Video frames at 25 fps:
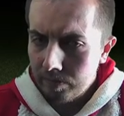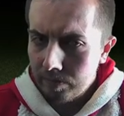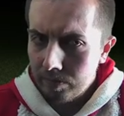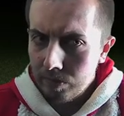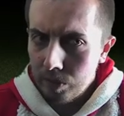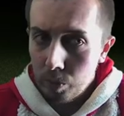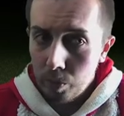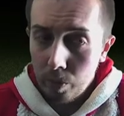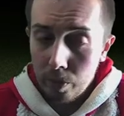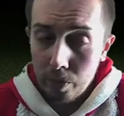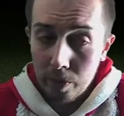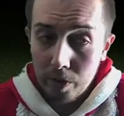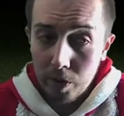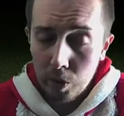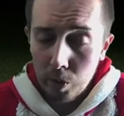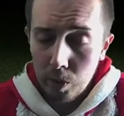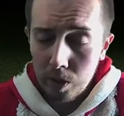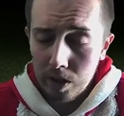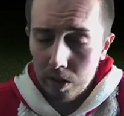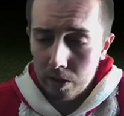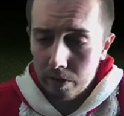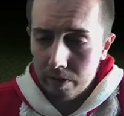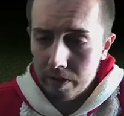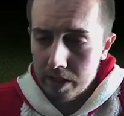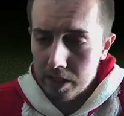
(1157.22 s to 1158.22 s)
Well, we got quite a
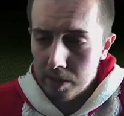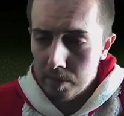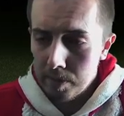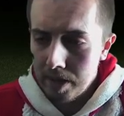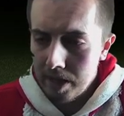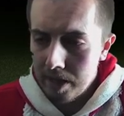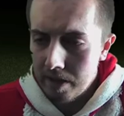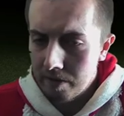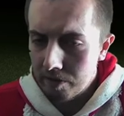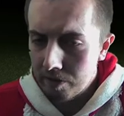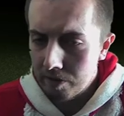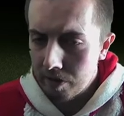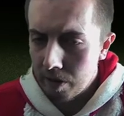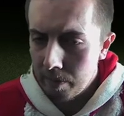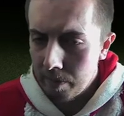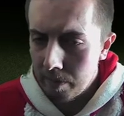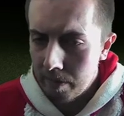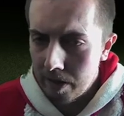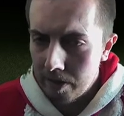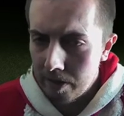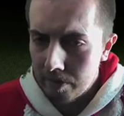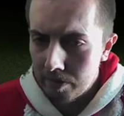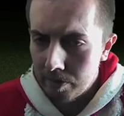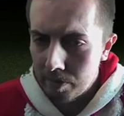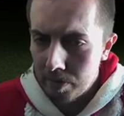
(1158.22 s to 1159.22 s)
lot of XP from
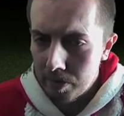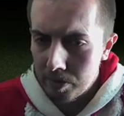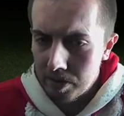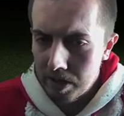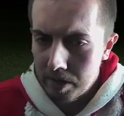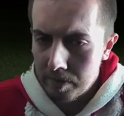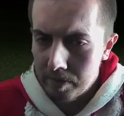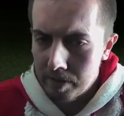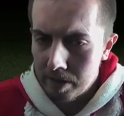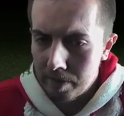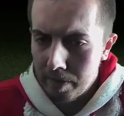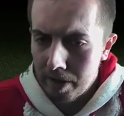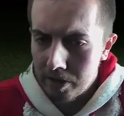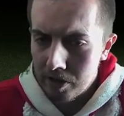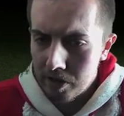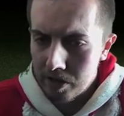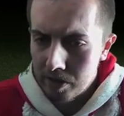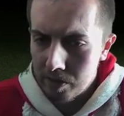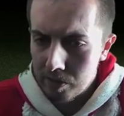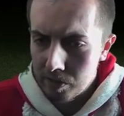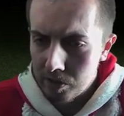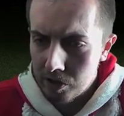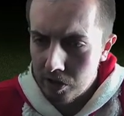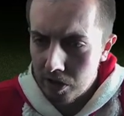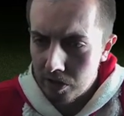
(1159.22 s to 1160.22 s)
those games. I imagine it
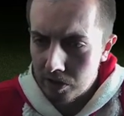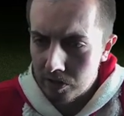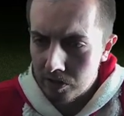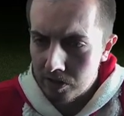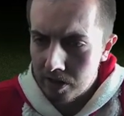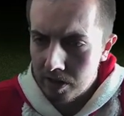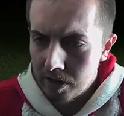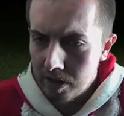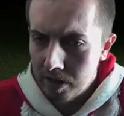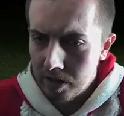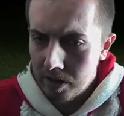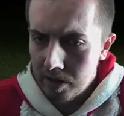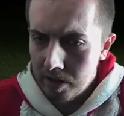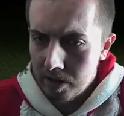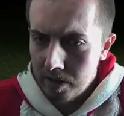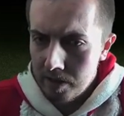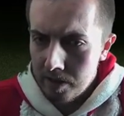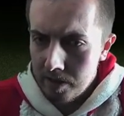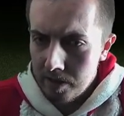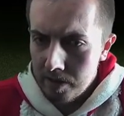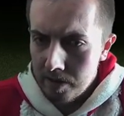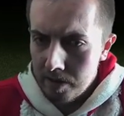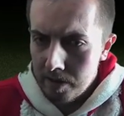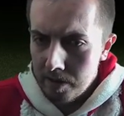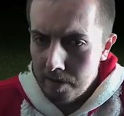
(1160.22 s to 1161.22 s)
was just
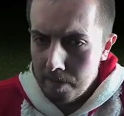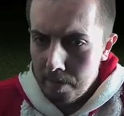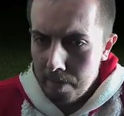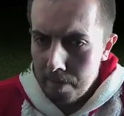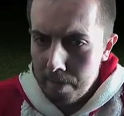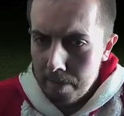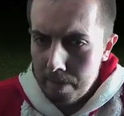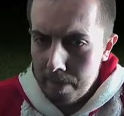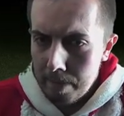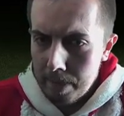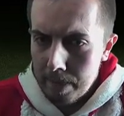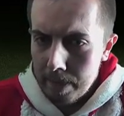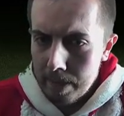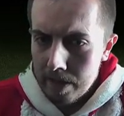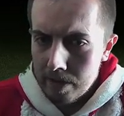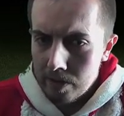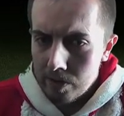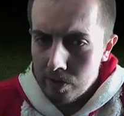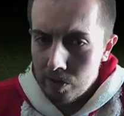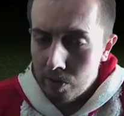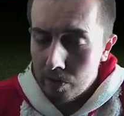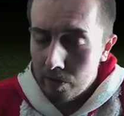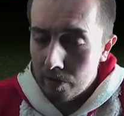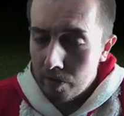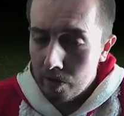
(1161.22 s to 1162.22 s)

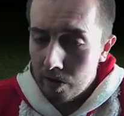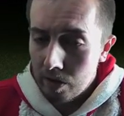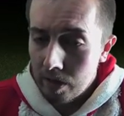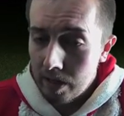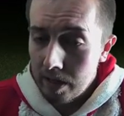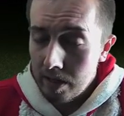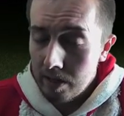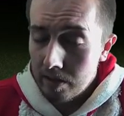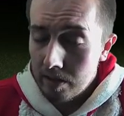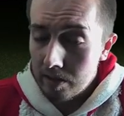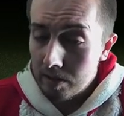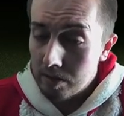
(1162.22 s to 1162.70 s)
score a volley.